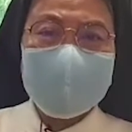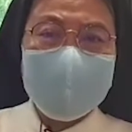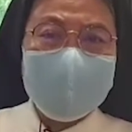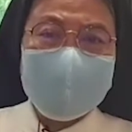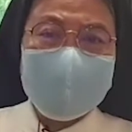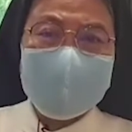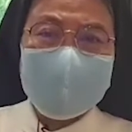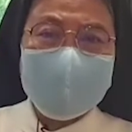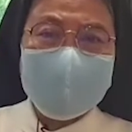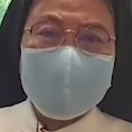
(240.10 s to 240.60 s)
you
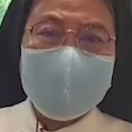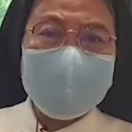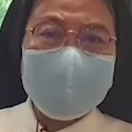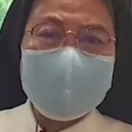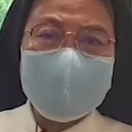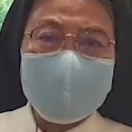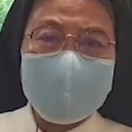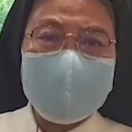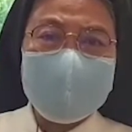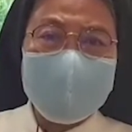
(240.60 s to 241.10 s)

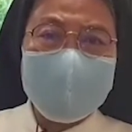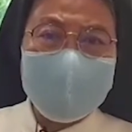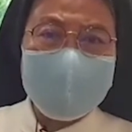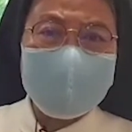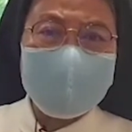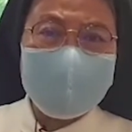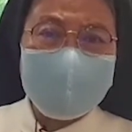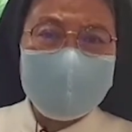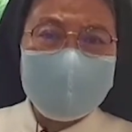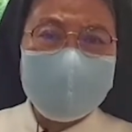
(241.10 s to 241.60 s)
understand.
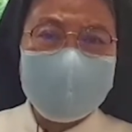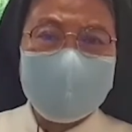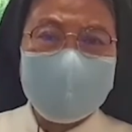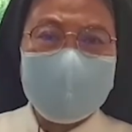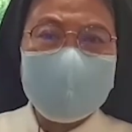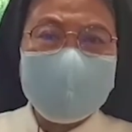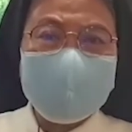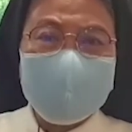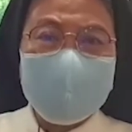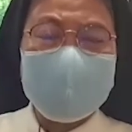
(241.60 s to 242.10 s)

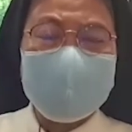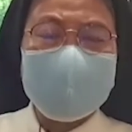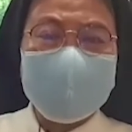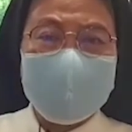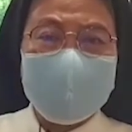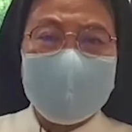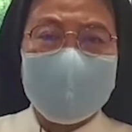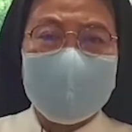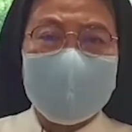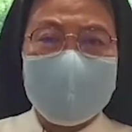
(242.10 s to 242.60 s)

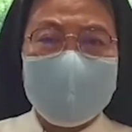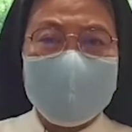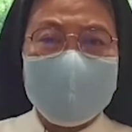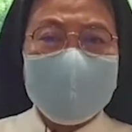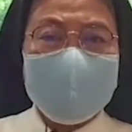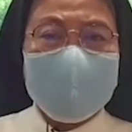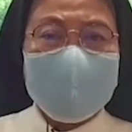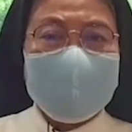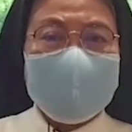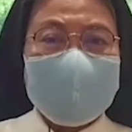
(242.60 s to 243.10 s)
Wisdom,
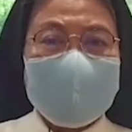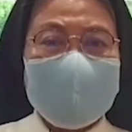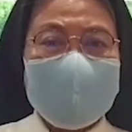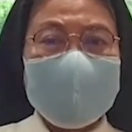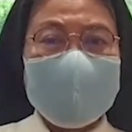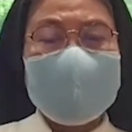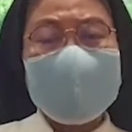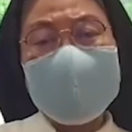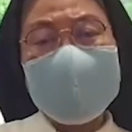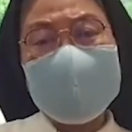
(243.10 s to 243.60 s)
understanding,
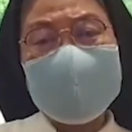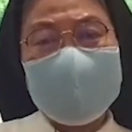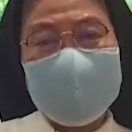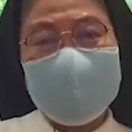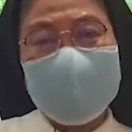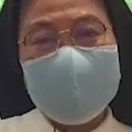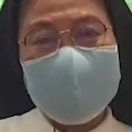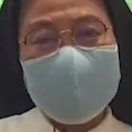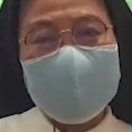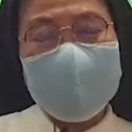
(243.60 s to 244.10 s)

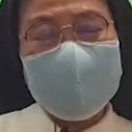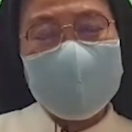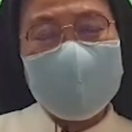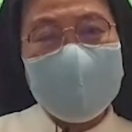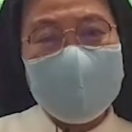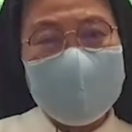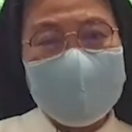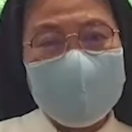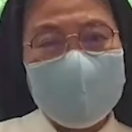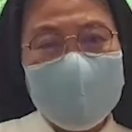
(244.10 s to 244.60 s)
knowledge, these
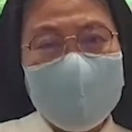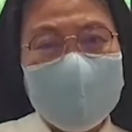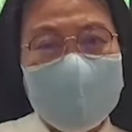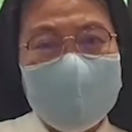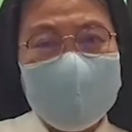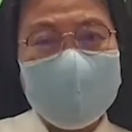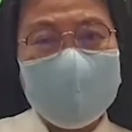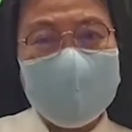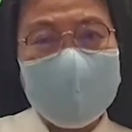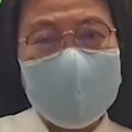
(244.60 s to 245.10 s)
are the
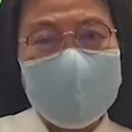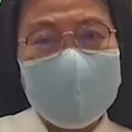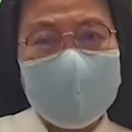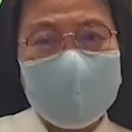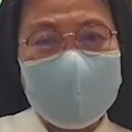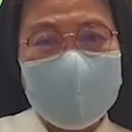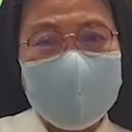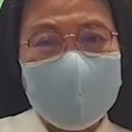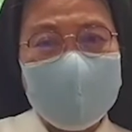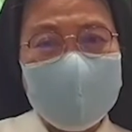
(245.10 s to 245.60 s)

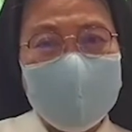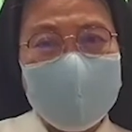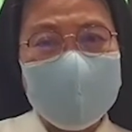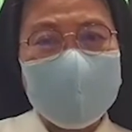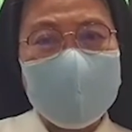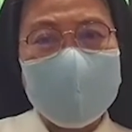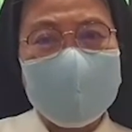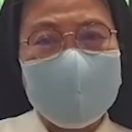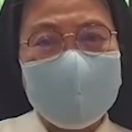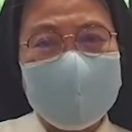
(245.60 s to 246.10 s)
the
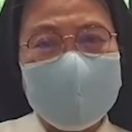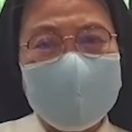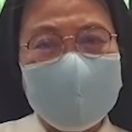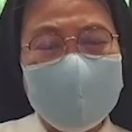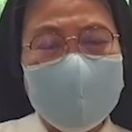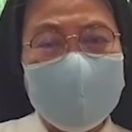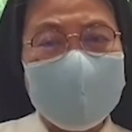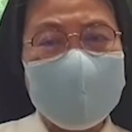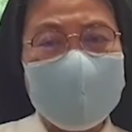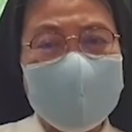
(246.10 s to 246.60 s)
gifts
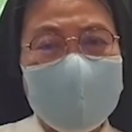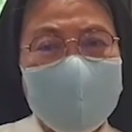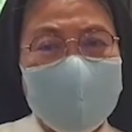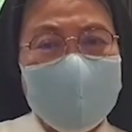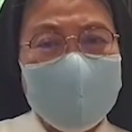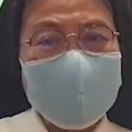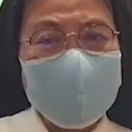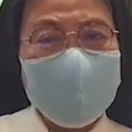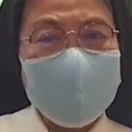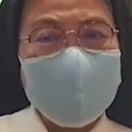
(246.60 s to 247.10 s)
that
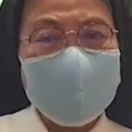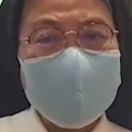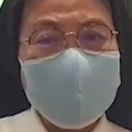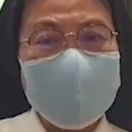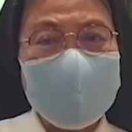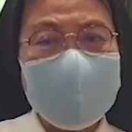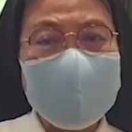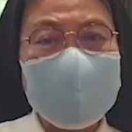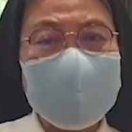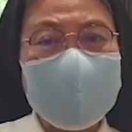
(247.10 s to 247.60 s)
we
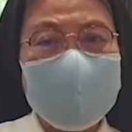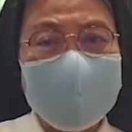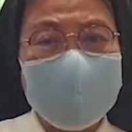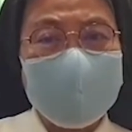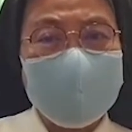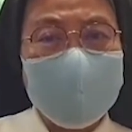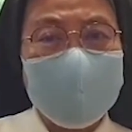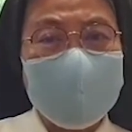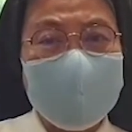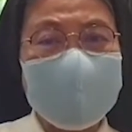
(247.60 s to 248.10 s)
receive
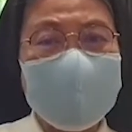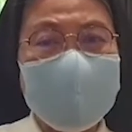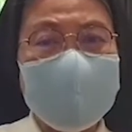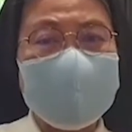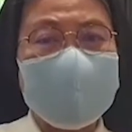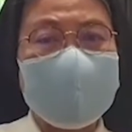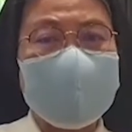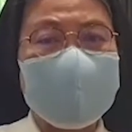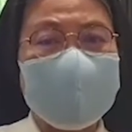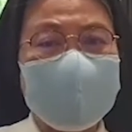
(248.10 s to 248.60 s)
when we
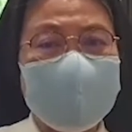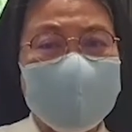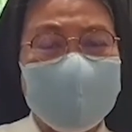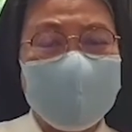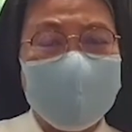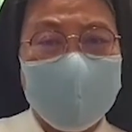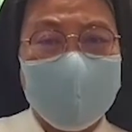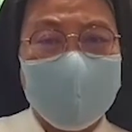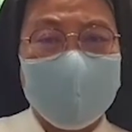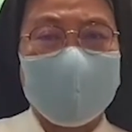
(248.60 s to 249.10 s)
contem-
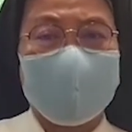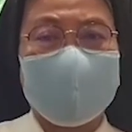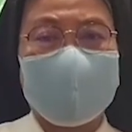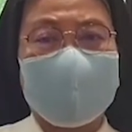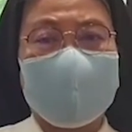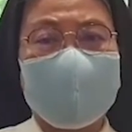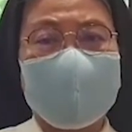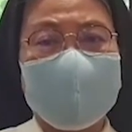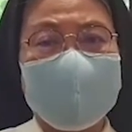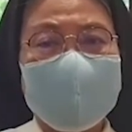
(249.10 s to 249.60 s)

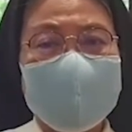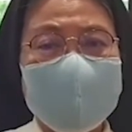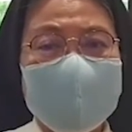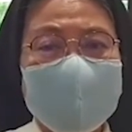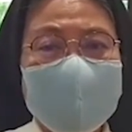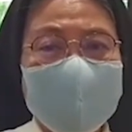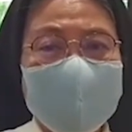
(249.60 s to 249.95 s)
when we do